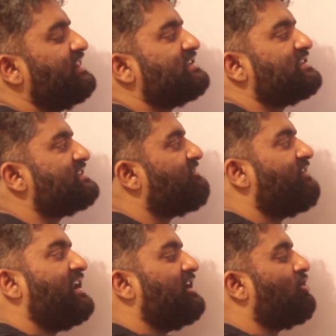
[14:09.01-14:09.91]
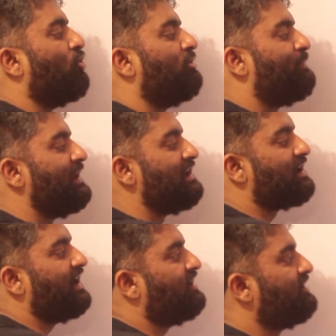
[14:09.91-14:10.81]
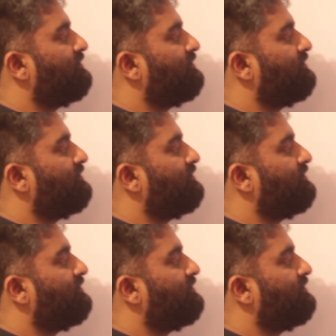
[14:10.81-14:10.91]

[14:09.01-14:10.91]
this is a very good pill, right?